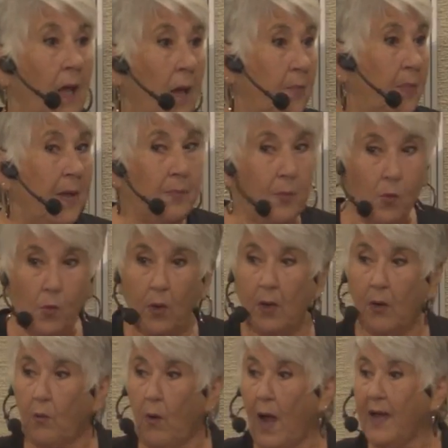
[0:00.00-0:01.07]
People were
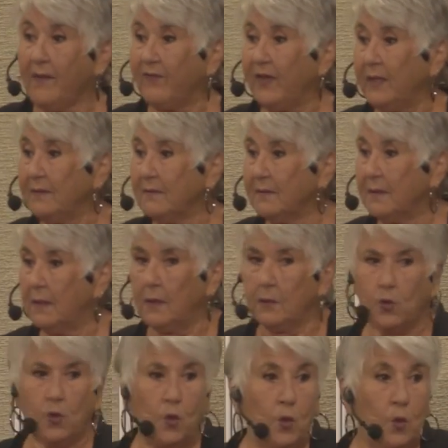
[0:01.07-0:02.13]
arriving.
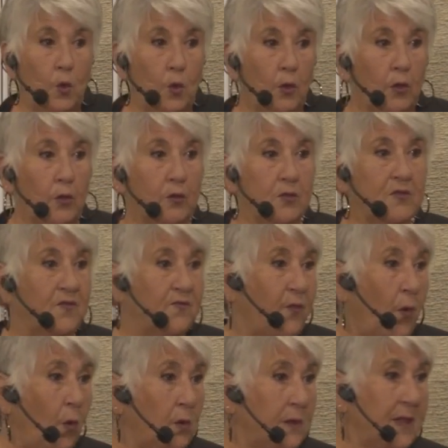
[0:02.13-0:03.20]
Coolers,
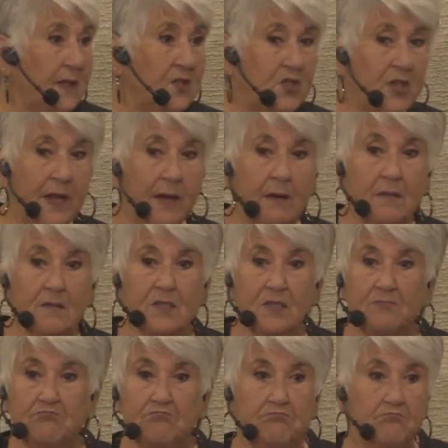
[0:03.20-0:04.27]
folding chairs,
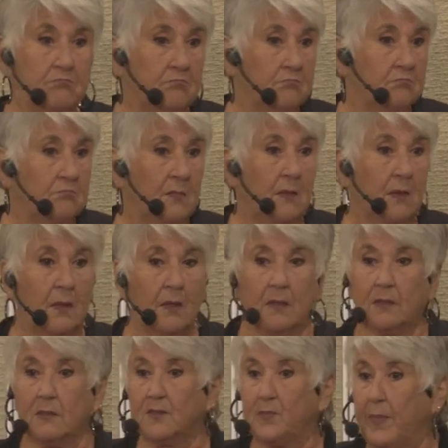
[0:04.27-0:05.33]

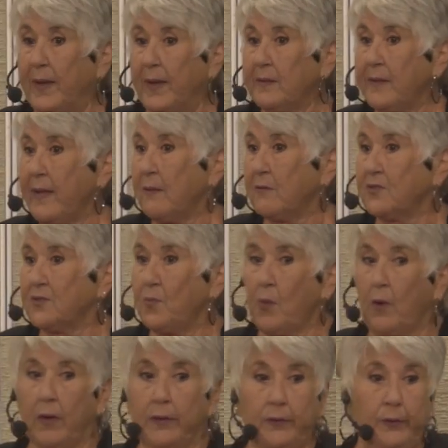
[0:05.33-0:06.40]
spectator
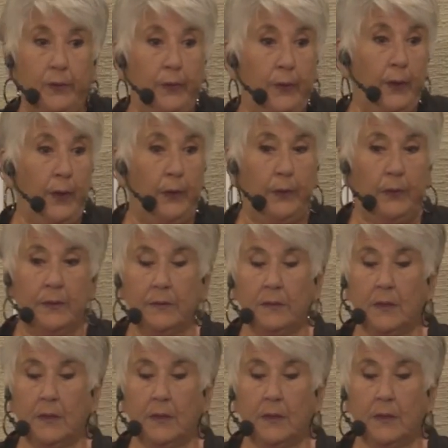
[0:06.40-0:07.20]
sport, who knew?